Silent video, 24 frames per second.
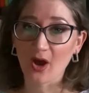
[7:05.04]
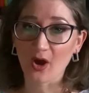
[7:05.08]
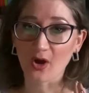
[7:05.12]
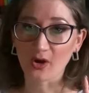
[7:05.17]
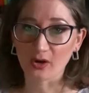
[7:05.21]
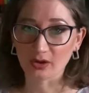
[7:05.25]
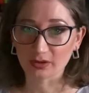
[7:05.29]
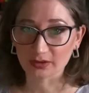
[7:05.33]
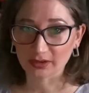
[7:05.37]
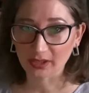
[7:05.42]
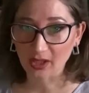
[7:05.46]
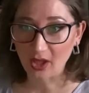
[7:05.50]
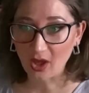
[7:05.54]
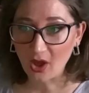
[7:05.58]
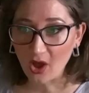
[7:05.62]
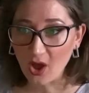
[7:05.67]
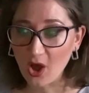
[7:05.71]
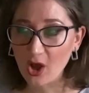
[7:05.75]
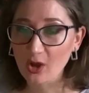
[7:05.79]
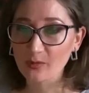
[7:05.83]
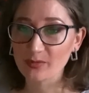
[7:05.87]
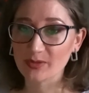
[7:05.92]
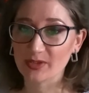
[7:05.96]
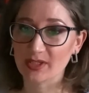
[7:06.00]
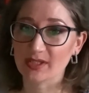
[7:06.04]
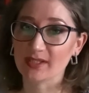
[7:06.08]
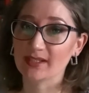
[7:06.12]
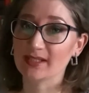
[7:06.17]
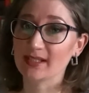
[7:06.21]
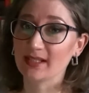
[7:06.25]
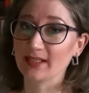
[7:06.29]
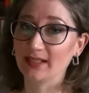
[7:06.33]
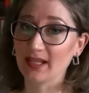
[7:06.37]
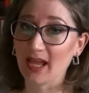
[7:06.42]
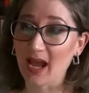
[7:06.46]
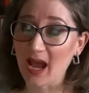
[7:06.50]
all the objects
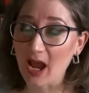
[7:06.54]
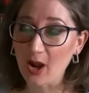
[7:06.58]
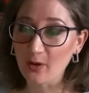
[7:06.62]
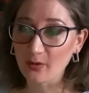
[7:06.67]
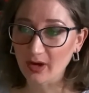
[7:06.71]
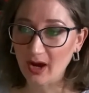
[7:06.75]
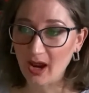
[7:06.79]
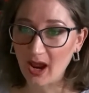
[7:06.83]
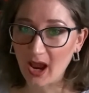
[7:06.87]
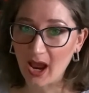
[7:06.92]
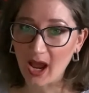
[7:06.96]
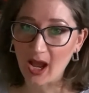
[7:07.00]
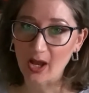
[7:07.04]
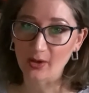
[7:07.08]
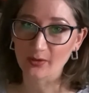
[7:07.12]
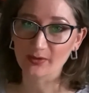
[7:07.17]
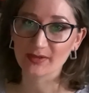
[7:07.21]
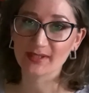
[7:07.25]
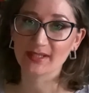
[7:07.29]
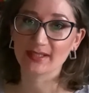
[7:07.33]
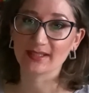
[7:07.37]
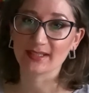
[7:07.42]
in our house,